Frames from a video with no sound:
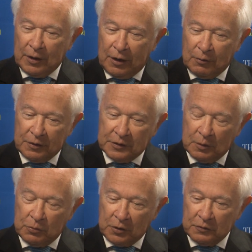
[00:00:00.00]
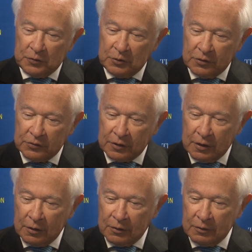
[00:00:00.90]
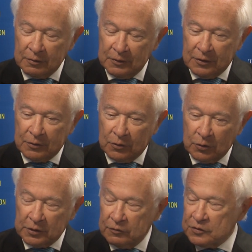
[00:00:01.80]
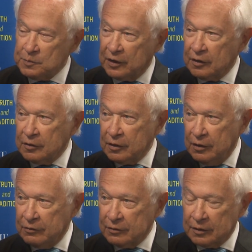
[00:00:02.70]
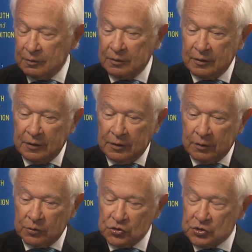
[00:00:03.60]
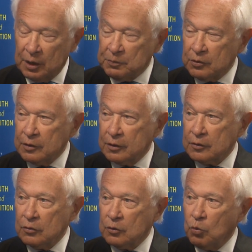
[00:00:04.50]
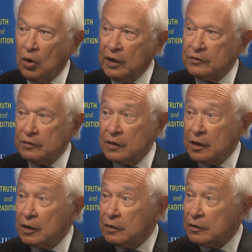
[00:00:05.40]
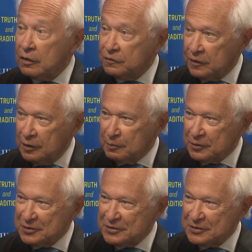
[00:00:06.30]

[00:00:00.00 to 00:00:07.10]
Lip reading: I wrote that book a few years ago called Give Us Back Our Country, there was a chapter in it called Why Do They Hate Our Farmers?